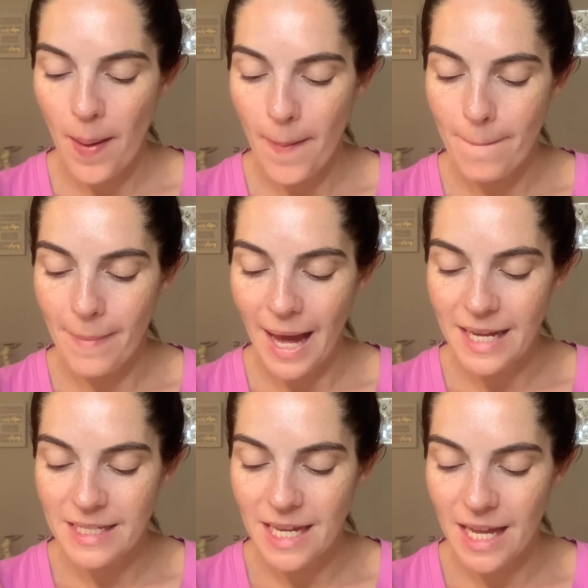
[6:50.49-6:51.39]

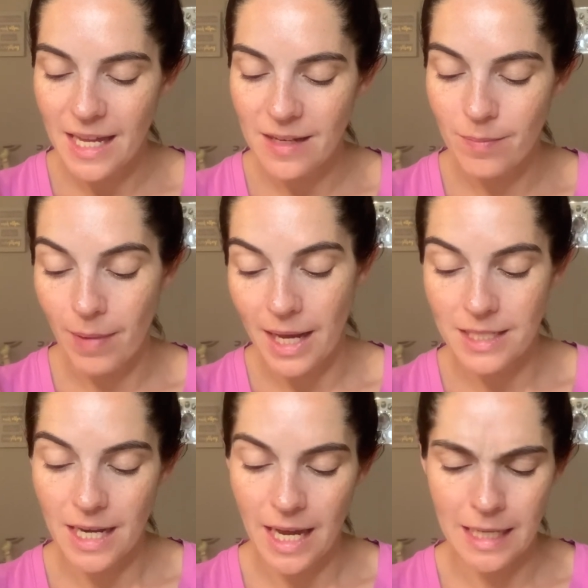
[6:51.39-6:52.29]
maitake
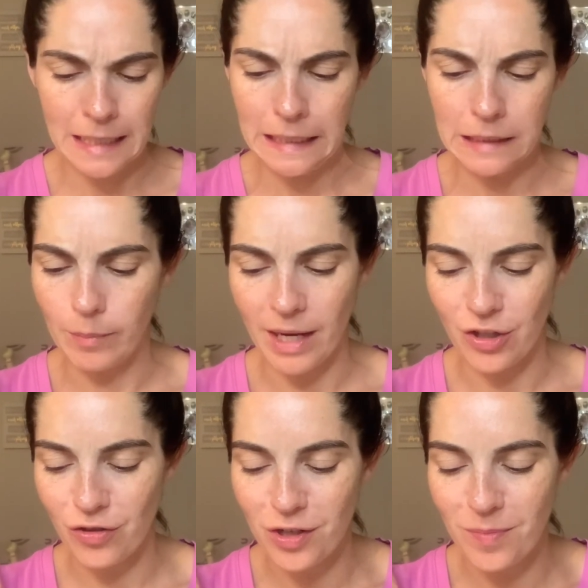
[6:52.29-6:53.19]

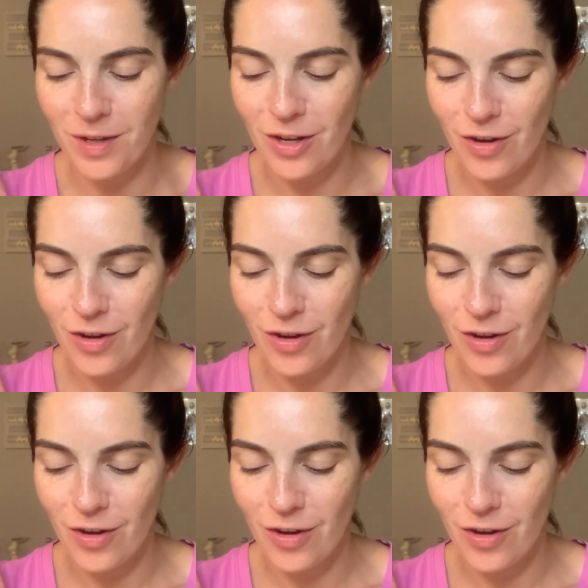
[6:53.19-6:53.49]
mushroom,